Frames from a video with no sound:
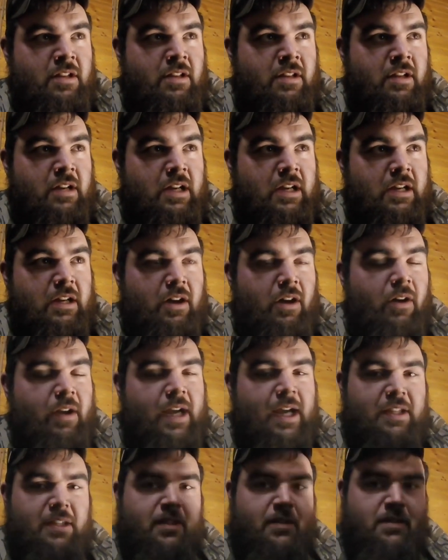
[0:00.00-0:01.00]
All you got
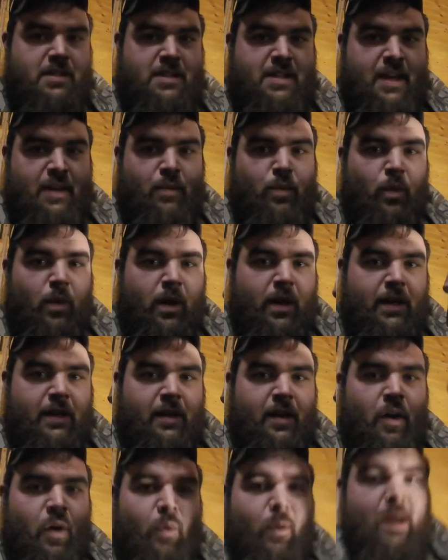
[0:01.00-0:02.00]
to do is take one the
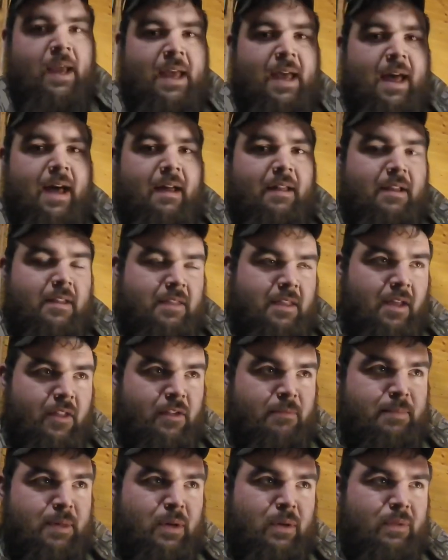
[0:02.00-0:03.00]
whole way out and the other
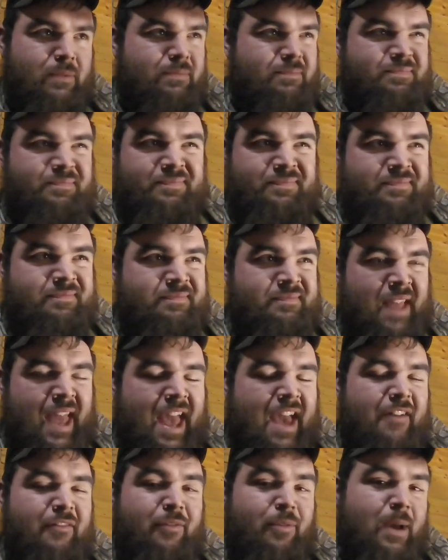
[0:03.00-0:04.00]
bolt
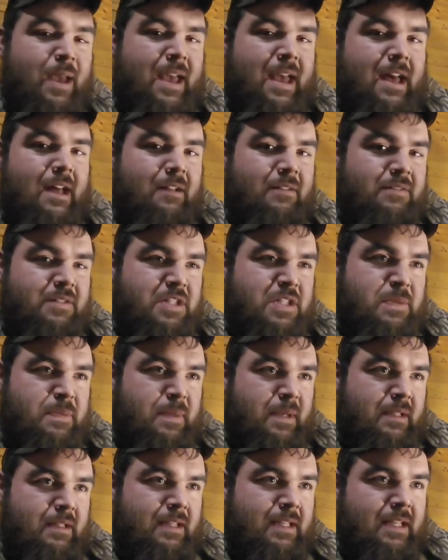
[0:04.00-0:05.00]
halfway out and just
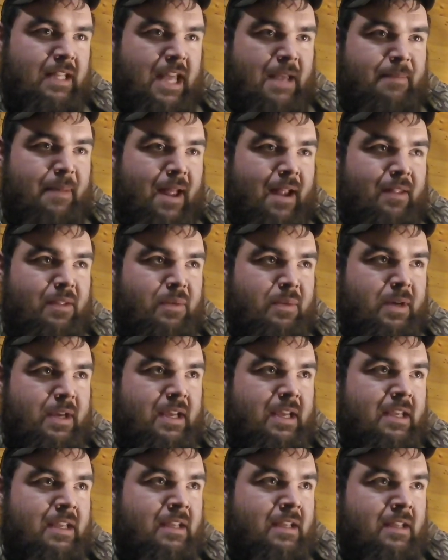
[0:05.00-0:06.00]
spin the clamp out of the
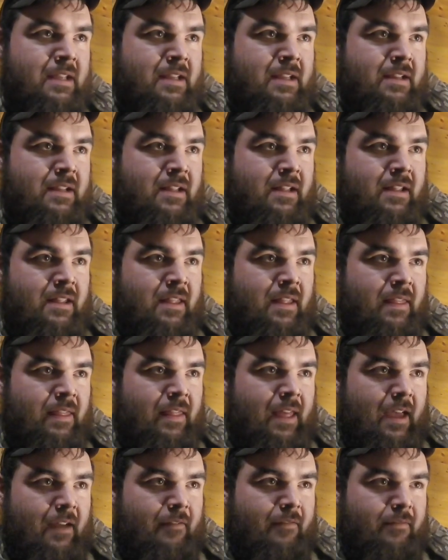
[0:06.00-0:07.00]
way.
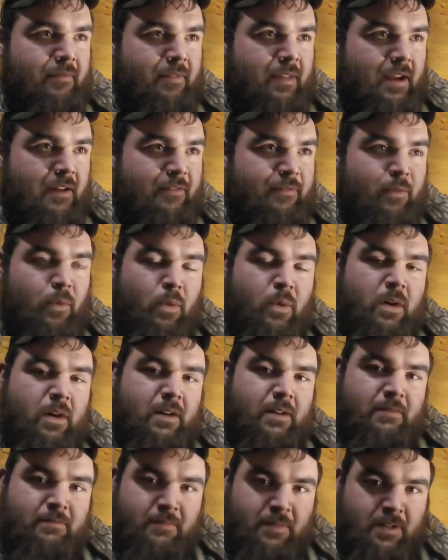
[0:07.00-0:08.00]
That, therefore,
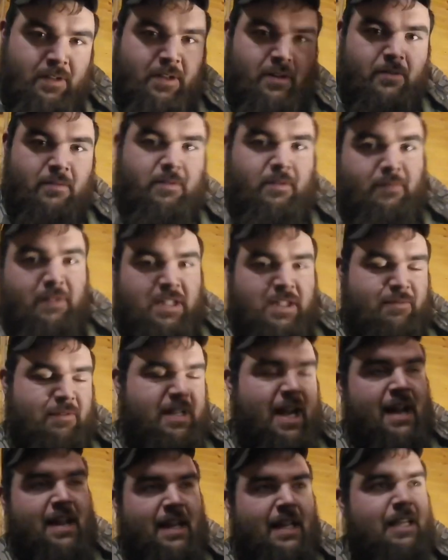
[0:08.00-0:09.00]
you know, it's a
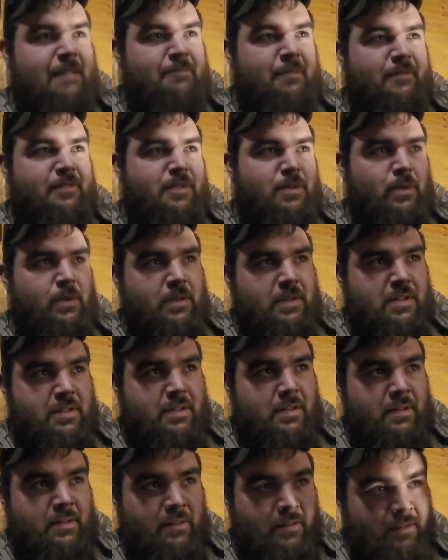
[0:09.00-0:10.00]
retaining clip of sorts.
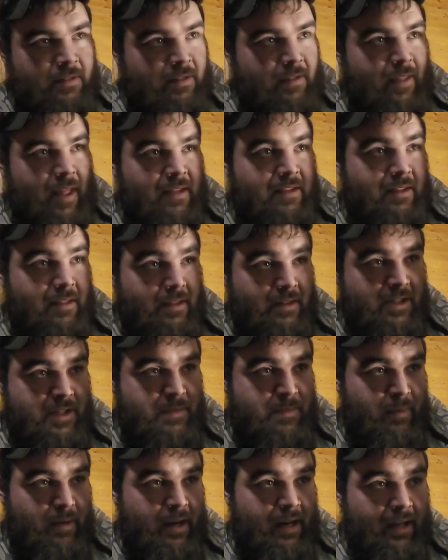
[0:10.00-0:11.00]
You know, then the
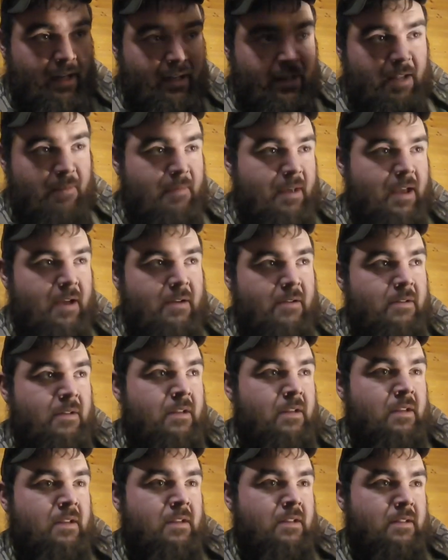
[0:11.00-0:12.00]
spring can come out.
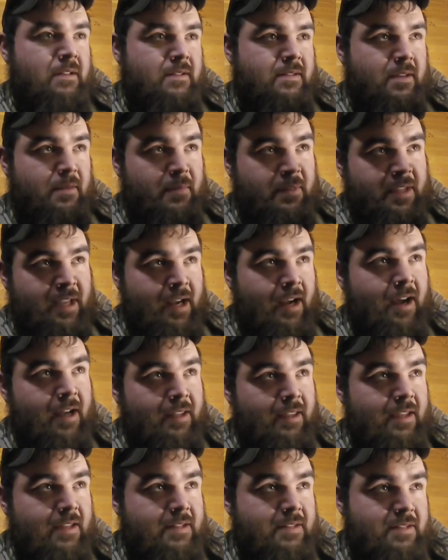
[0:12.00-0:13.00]
So I'm going to cut
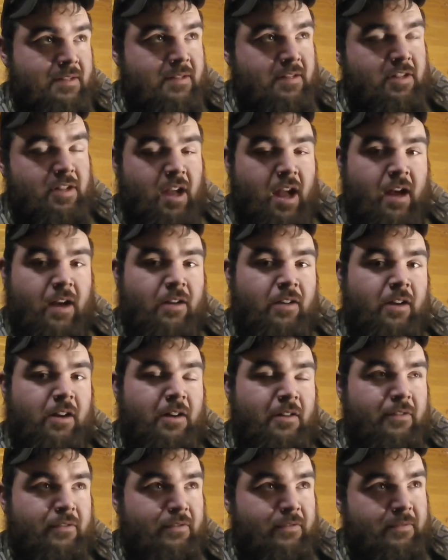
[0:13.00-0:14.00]
this shock
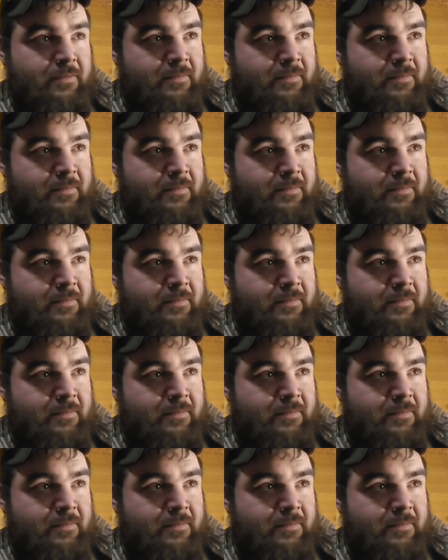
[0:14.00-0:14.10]
off